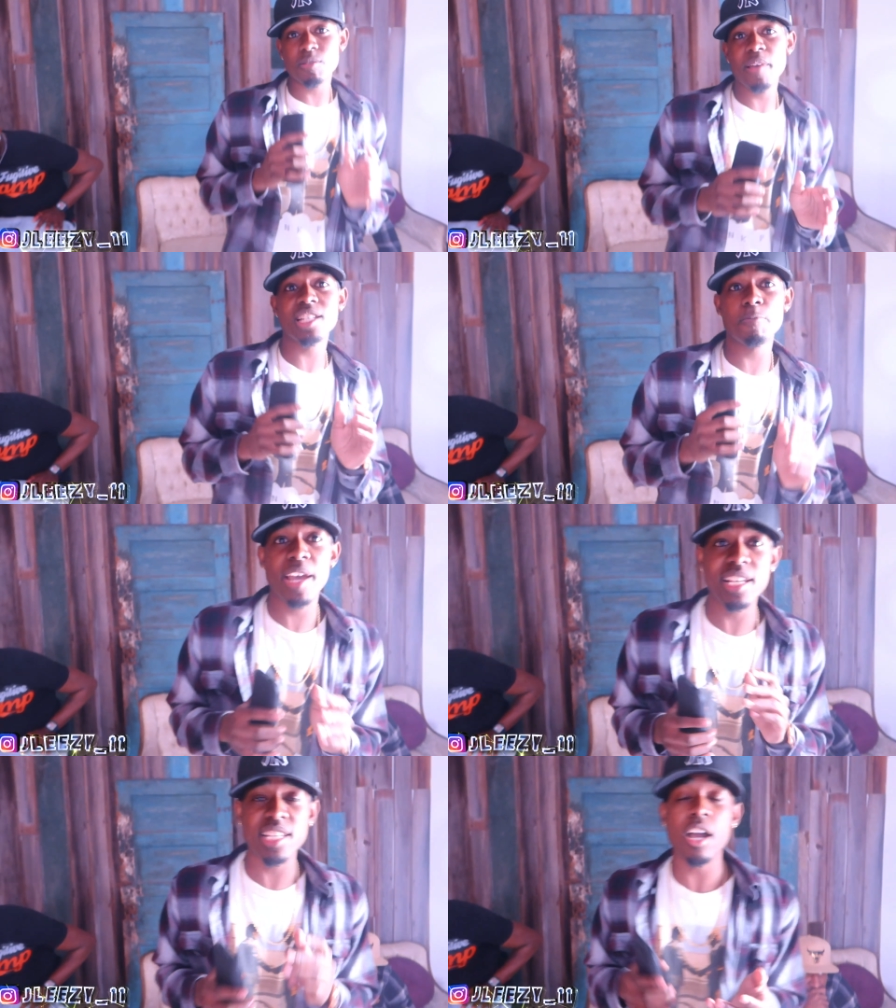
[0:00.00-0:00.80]
the smash or
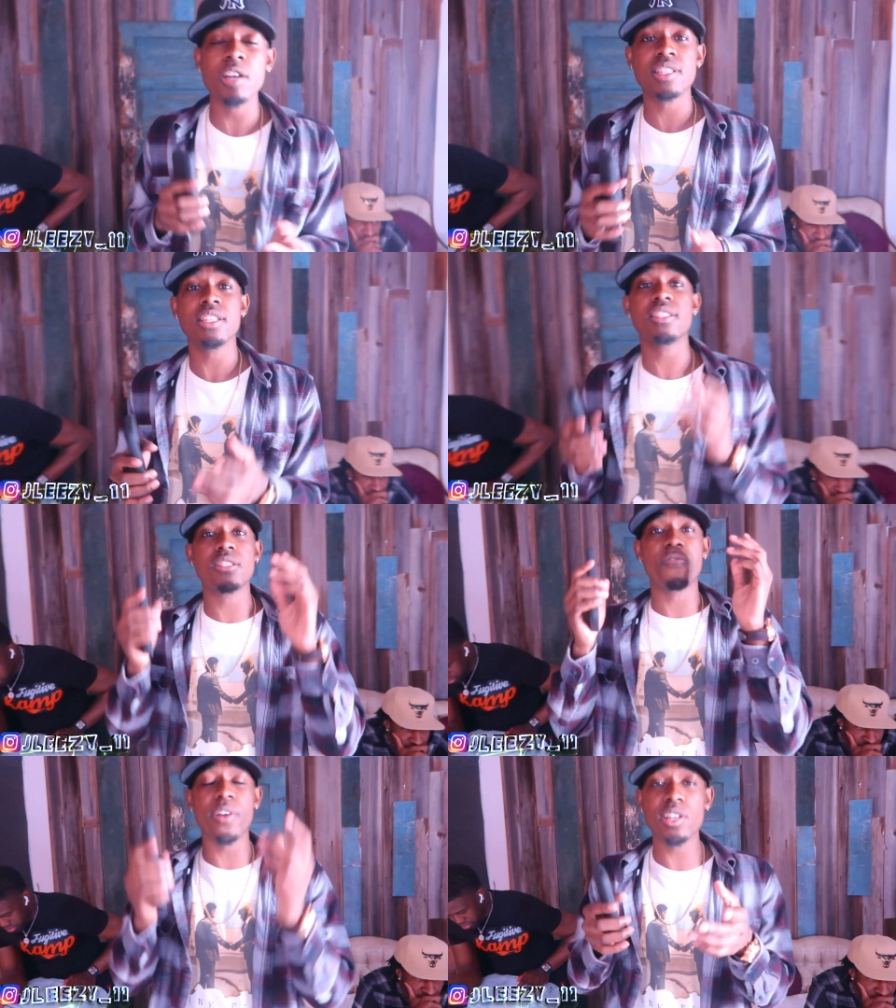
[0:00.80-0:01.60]
pass. Y'all gonna see this
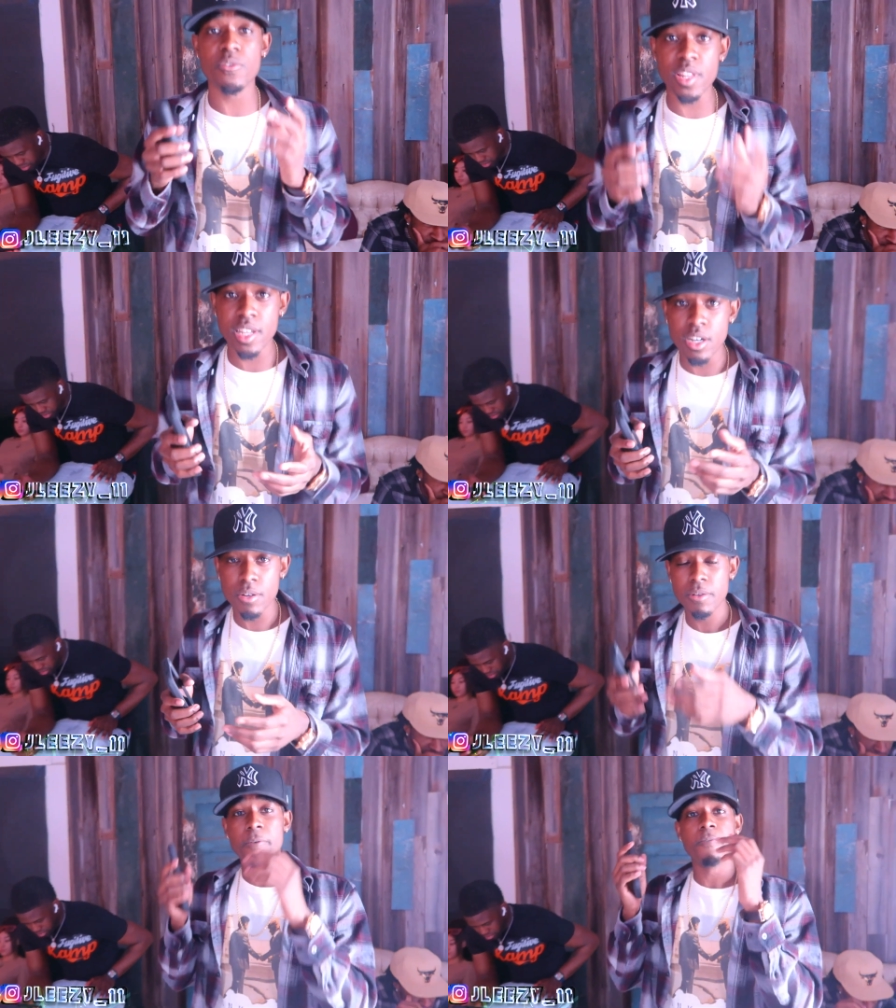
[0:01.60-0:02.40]
the first video